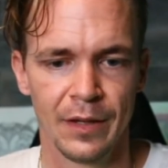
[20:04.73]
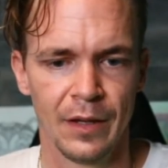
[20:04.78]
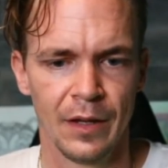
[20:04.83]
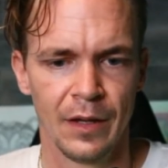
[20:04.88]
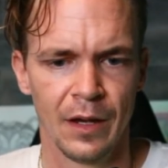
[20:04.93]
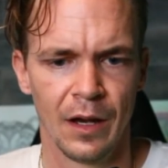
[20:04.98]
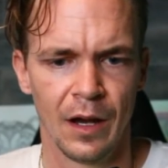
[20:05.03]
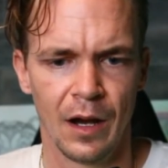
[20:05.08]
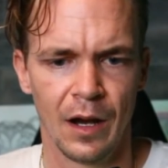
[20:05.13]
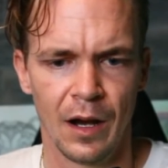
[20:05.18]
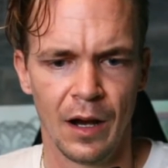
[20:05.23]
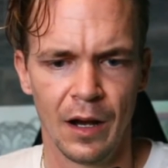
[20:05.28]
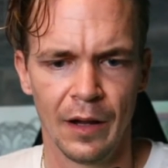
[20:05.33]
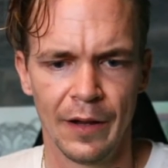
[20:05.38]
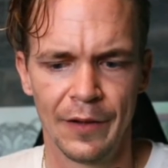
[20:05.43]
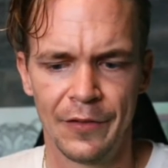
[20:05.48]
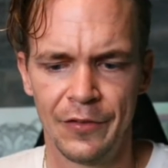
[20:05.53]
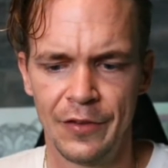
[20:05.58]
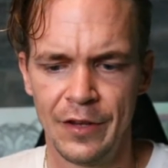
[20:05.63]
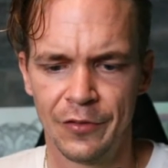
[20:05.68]

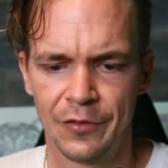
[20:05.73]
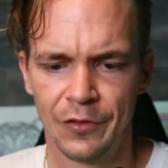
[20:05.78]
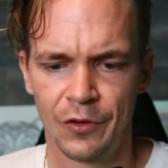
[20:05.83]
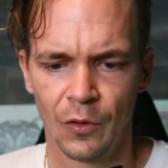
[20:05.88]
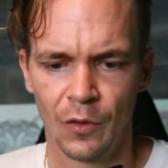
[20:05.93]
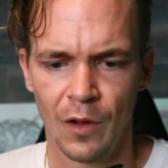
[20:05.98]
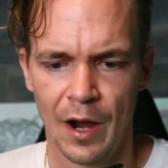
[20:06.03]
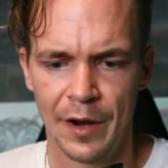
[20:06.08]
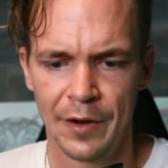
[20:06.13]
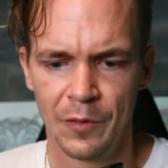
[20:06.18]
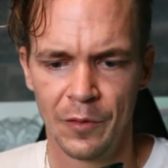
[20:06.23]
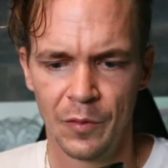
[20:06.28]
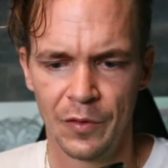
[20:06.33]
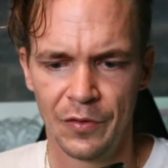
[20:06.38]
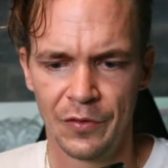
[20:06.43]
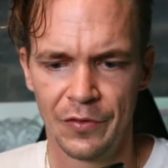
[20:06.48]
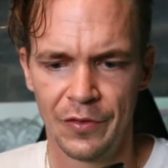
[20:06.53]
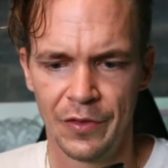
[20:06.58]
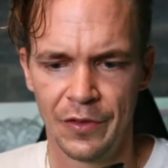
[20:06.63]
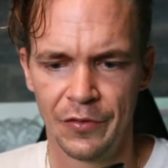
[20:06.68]
Let's see if Solana was
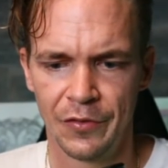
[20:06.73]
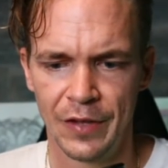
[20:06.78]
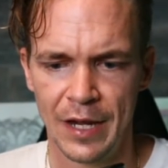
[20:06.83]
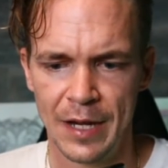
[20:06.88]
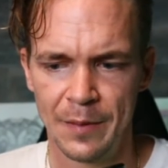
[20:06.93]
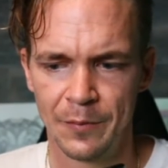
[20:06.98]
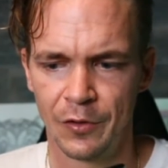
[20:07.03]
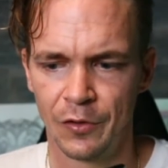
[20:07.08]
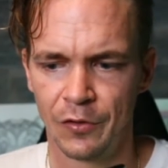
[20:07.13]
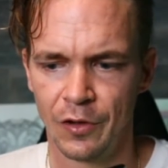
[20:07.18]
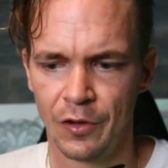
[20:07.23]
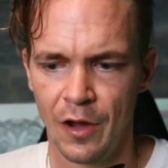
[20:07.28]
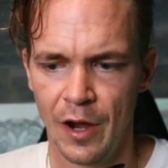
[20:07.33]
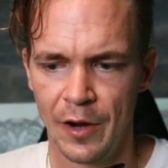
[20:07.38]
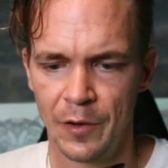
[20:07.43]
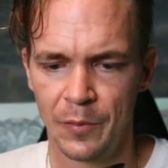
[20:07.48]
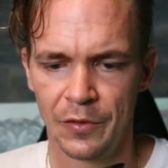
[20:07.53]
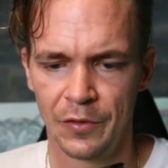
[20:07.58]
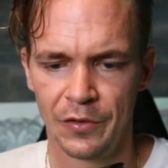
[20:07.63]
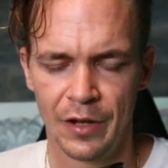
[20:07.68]
the same. So Solana
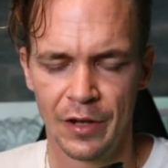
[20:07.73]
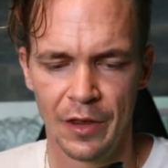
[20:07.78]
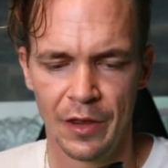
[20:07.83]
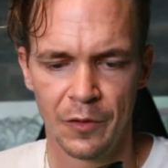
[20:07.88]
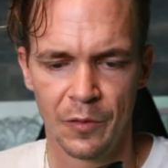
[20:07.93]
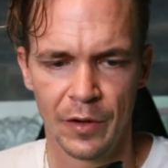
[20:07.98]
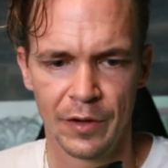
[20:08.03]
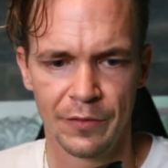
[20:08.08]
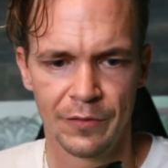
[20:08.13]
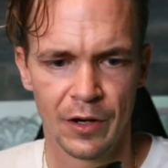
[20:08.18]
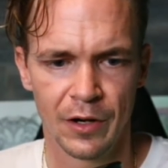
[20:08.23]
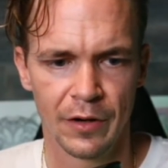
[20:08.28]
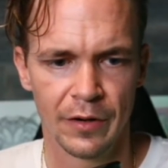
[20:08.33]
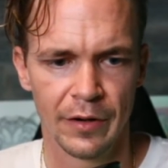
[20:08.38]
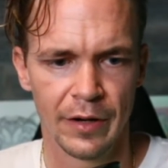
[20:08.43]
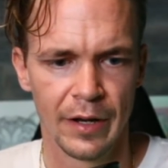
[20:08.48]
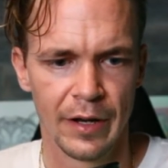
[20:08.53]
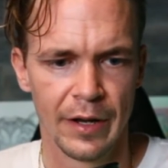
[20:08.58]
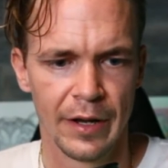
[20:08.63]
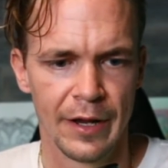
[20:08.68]
was another one of our
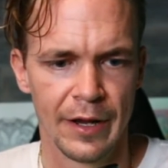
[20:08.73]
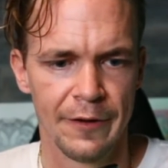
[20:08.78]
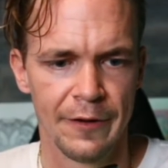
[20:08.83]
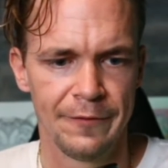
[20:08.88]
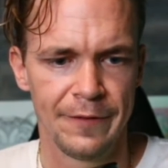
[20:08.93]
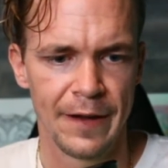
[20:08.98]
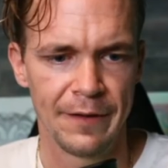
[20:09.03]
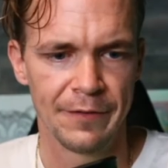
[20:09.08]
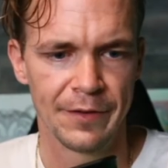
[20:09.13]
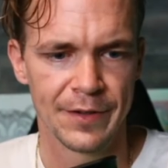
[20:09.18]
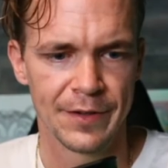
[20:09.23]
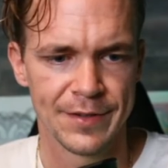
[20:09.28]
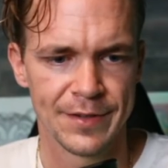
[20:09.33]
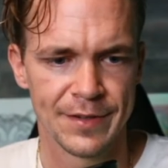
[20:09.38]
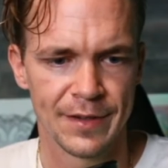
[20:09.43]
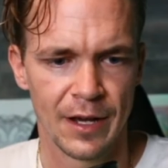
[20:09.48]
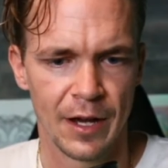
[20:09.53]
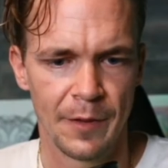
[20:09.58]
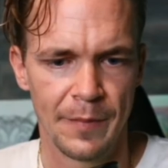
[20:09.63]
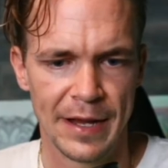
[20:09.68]
favorites.
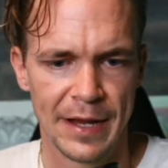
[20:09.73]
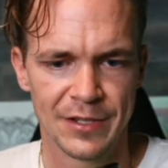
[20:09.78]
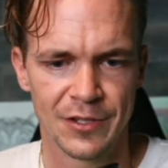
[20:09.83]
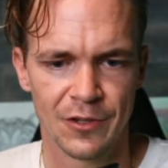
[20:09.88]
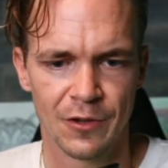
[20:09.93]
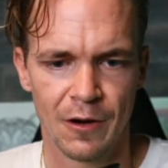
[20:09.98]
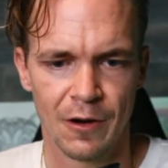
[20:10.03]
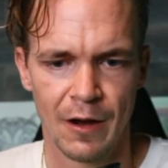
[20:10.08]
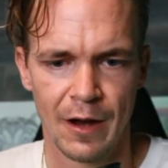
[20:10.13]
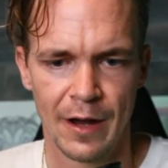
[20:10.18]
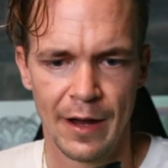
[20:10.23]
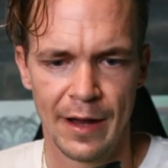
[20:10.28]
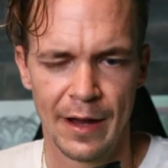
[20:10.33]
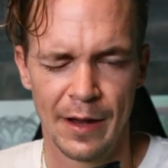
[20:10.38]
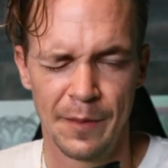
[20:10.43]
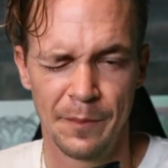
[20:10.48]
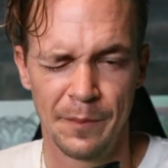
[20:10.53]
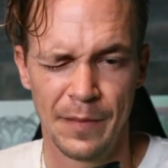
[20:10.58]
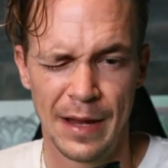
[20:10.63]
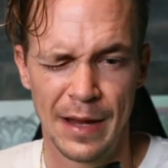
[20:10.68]

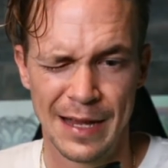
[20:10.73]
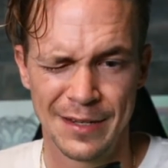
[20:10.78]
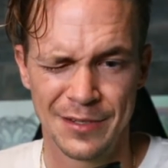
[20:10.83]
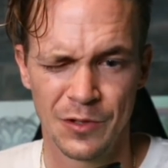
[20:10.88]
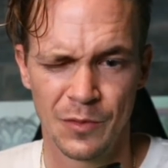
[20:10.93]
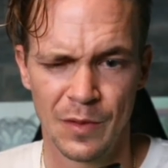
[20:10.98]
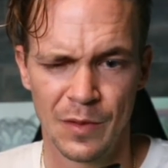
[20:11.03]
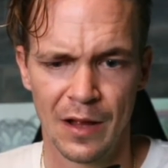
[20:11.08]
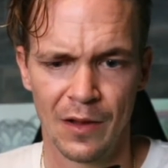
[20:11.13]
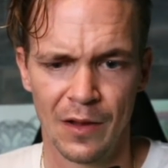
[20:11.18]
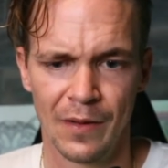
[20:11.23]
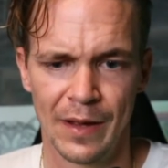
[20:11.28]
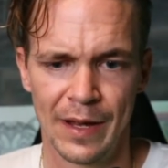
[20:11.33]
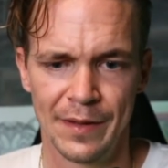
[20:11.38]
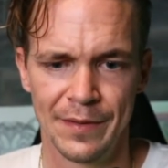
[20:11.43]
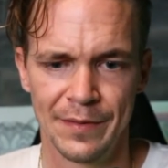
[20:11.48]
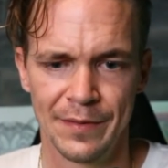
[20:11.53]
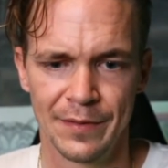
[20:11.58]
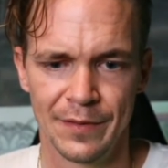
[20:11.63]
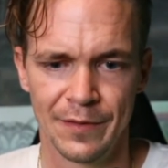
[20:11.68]
SRM, SOL,
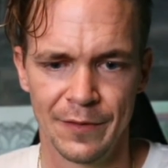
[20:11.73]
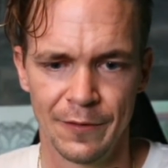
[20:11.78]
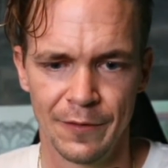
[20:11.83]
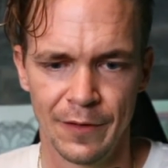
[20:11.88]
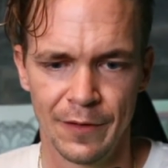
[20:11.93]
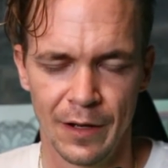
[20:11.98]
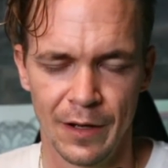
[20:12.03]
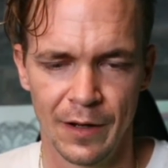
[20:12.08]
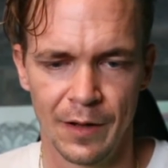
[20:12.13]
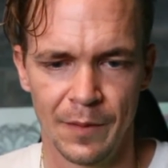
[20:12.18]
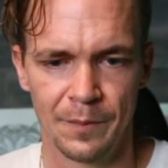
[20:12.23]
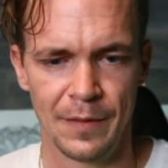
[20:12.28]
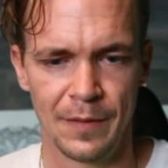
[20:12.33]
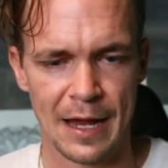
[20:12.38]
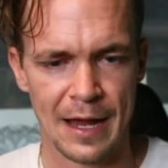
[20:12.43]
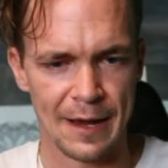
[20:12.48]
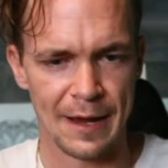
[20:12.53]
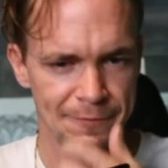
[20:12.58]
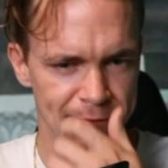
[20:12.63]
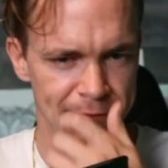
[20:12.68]
and
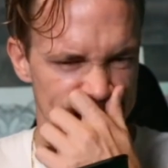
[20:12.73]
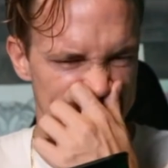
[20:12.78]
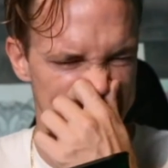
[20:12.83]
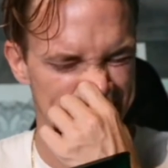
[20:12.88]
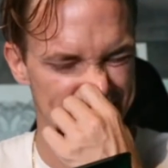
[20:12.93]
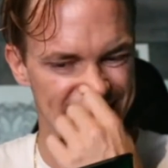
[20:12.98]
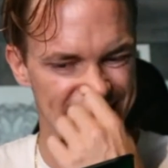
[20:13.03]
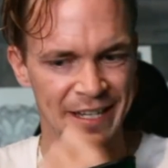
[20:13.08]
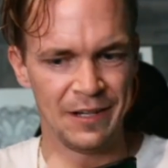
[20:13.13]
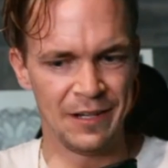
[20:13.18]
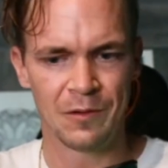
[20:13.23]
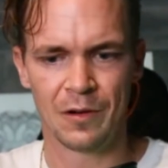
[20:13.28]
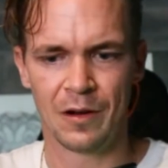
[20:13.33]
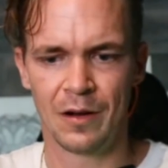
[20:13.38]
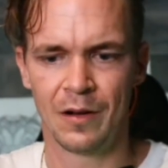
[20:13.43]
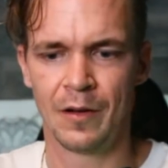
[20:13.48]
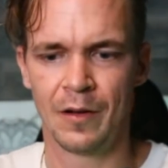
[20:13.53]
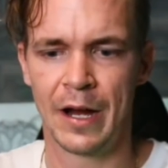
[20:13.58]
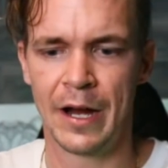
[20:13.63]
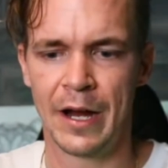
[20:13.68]
FTT
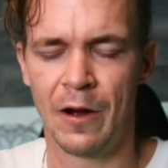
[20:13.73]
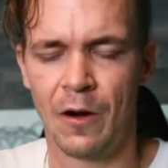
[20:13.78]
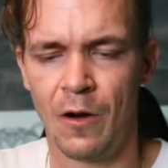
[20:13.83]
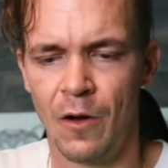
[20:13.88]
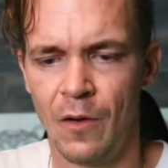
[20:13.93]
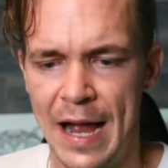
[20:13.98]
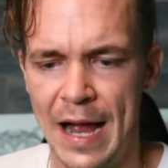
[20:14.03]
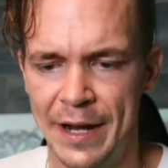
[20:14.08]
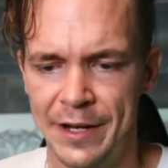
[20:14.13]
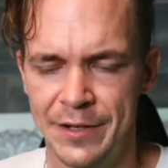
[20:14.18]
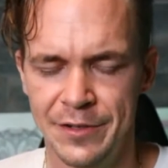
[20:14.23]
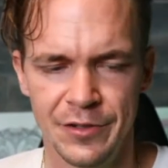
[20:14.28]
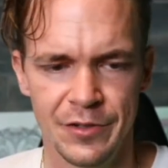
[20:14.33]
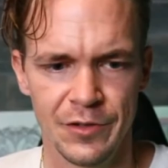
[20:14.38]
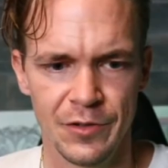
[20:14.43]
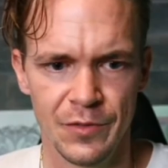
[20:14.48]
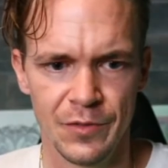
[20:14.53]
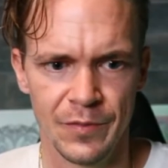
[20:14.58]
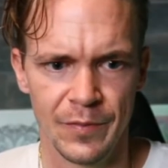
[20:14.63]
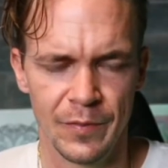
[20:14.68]
I all added
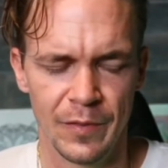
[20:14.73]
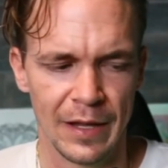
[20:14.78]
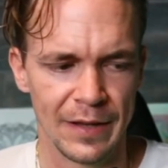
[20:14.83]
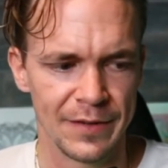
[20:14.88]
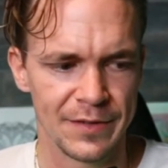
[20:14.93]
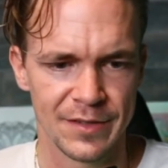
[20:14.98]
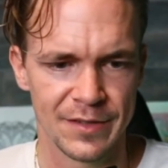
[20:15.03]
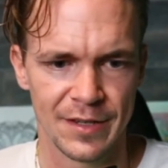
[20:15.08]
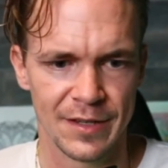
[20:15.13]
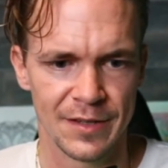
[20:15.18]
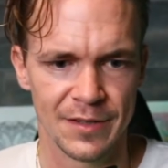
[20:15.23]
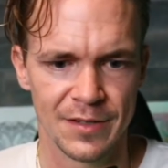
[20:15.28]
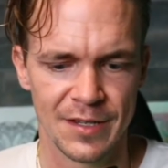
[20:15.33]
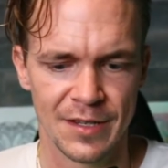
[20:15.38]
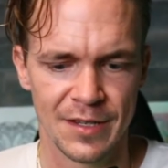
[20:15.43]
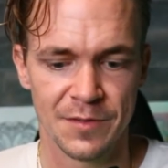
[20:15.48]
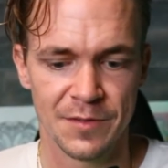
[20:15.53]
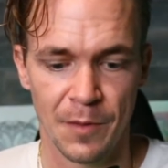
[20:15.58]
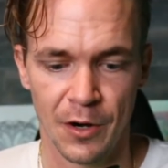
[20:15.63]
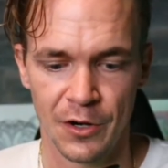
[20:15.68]
to that
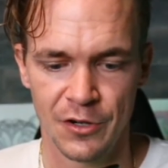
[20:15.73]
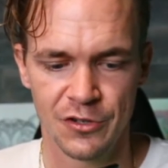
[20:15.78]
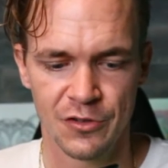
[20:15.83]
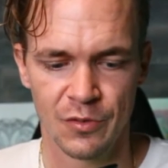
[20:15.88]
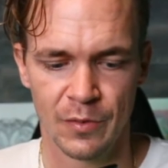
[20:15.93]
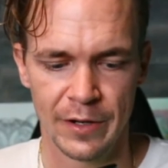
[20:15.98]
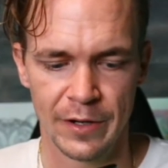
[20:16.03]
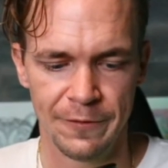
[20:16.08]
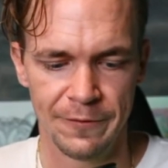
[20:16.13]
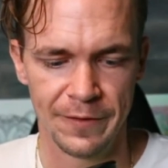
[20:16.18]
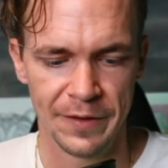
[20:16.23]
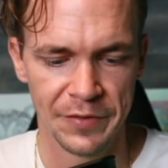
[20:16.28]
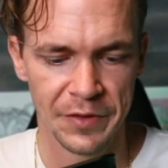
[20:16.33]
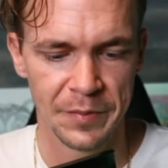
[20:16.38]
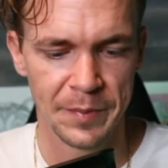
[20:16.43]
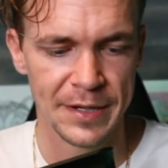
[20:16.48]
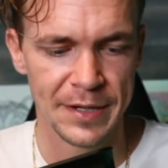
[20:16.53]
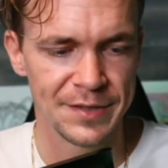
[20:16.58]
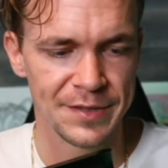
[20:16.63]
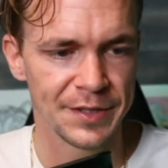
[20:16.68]
since March 25th,
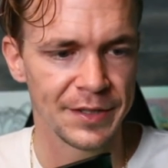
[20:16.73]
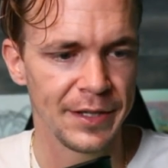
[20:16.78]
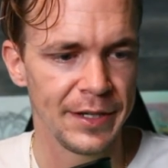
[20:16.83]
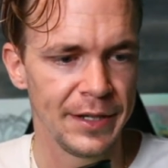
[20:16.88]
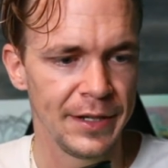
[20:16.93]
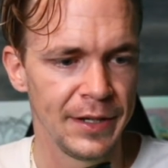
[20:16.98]
basically.